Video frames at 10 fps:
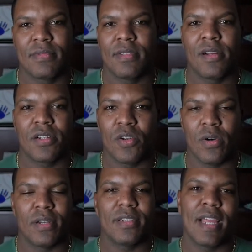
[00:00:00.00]
are
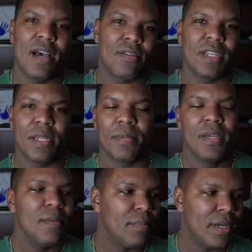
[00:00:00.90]
going down deep,
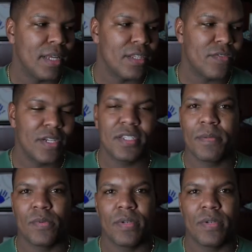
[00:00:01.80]
but it's very simple,